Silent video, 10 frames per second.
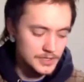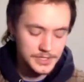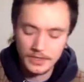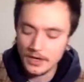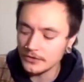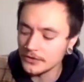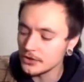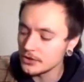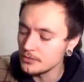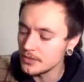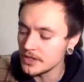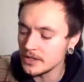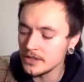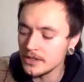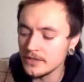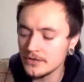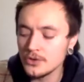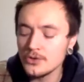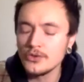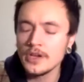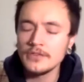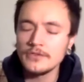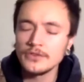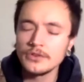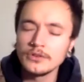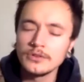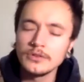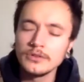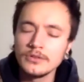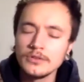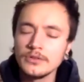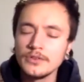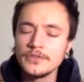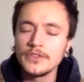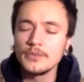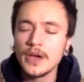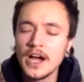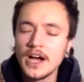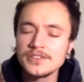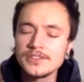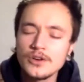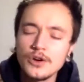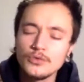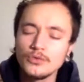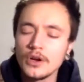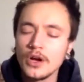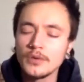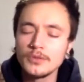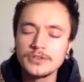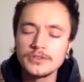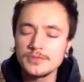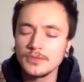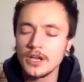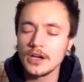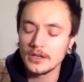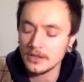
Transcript: Love could be forever if the past don't rob us blind.